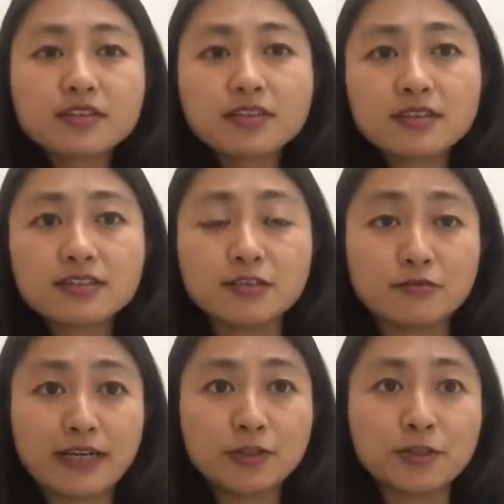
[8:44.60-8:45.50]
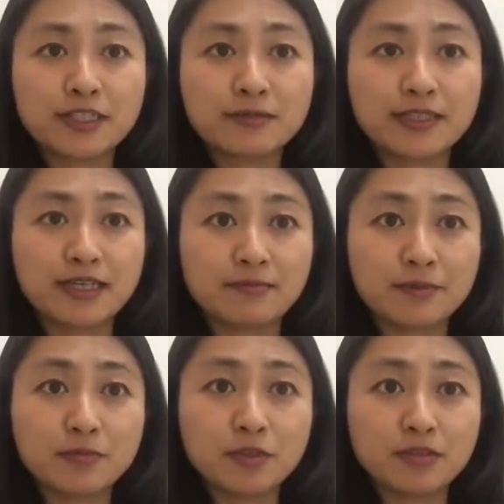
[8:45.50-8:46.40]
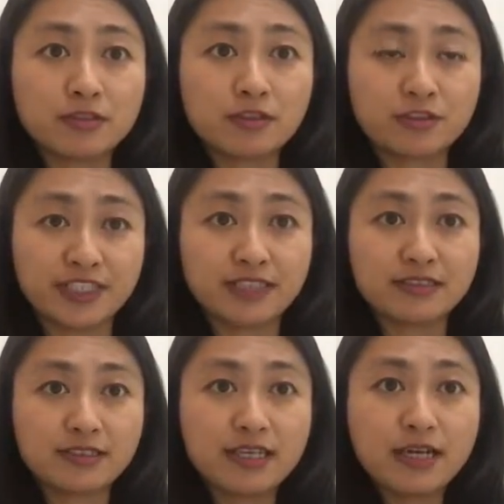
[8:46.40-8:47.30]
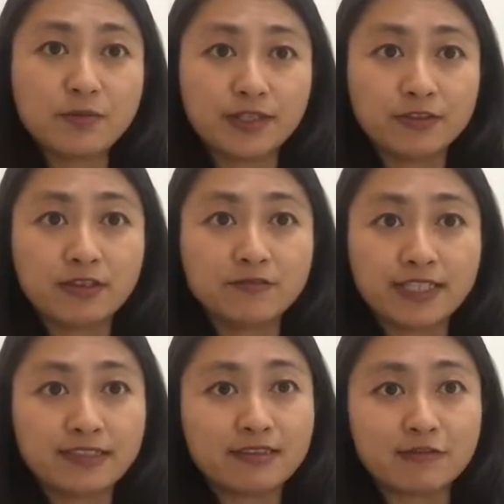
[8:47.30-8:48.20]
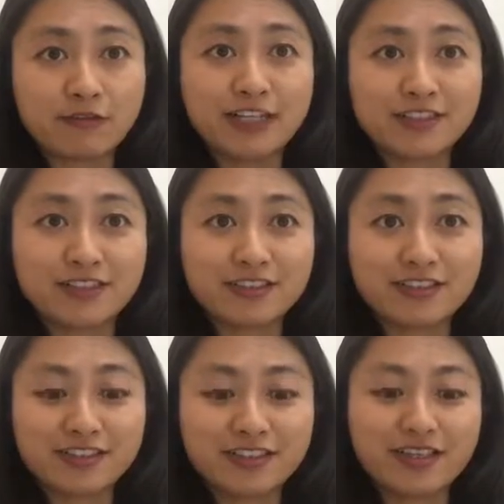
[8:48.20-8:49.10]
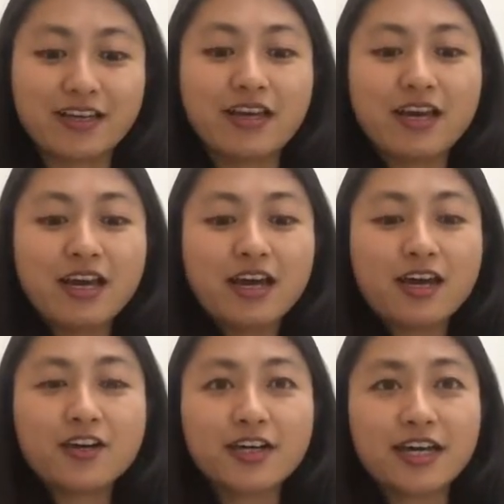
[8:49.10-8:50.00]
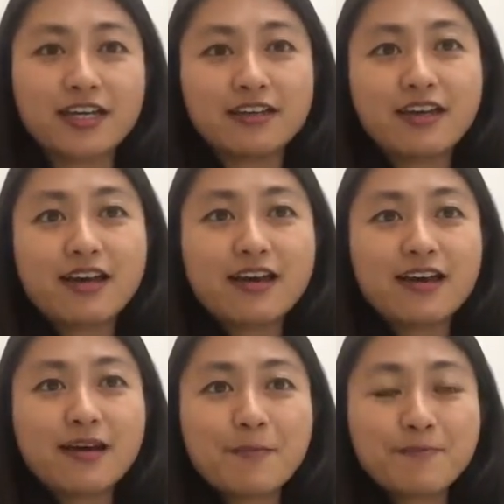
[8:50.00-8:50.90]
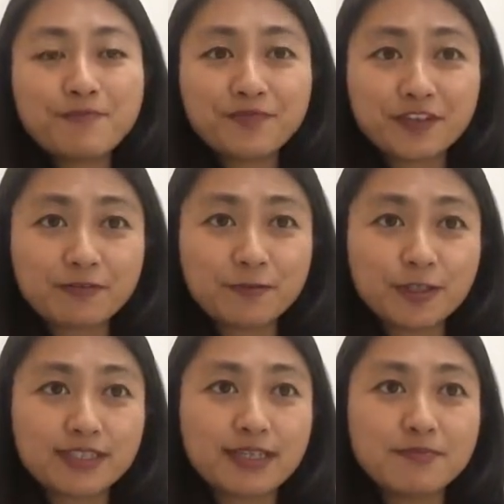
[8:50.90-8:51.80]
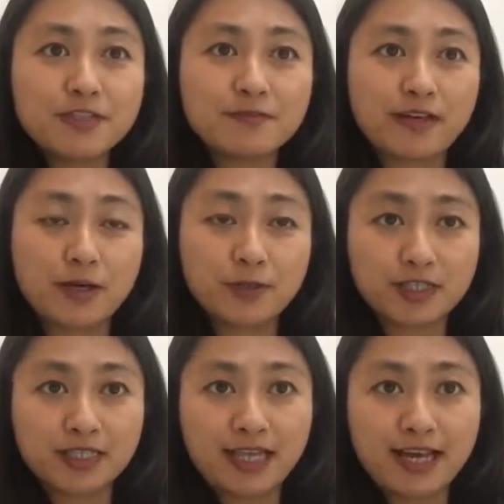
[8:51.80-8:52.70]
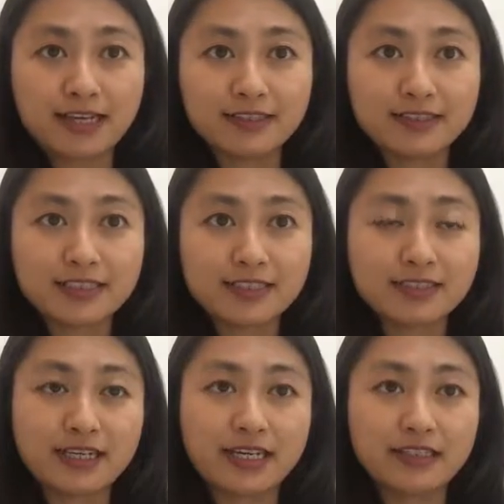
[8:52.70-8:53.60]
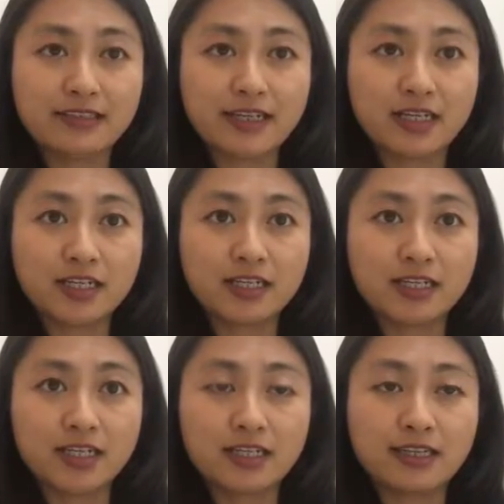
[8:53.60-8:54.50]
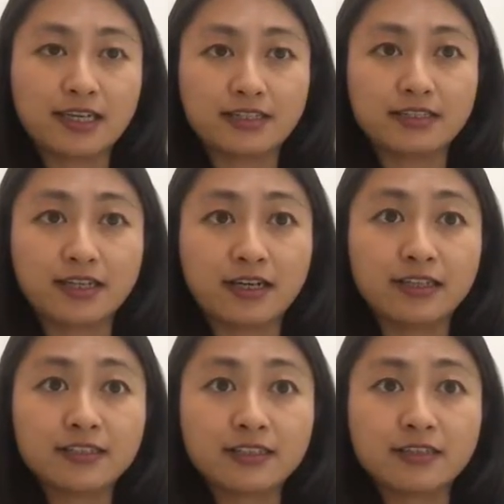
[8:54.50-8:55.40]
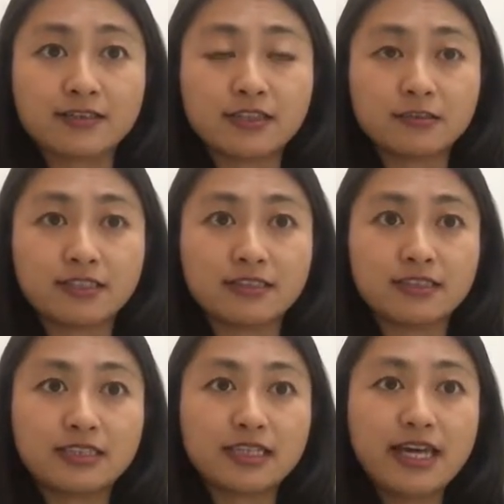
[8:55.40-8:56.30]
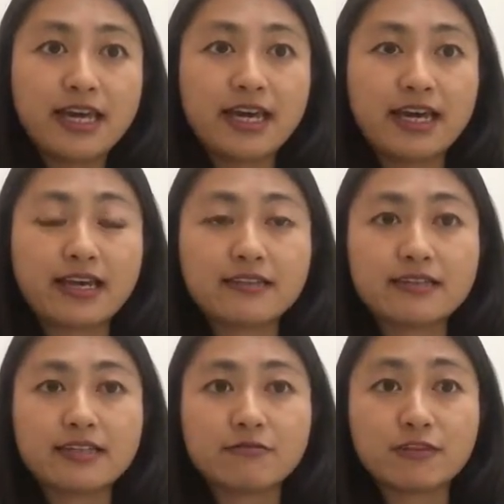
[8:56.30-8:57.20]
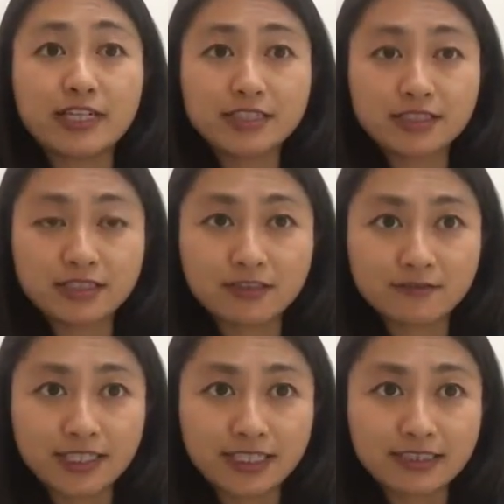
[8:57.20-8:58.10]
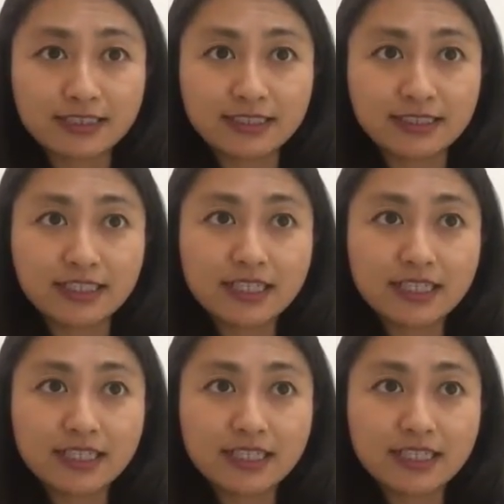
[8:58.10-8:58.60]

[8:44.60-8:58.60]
So record keeping can be more strict when you are VAT registered. Okay. For some of our clients, say they are say IT consultants, and they register the VAT,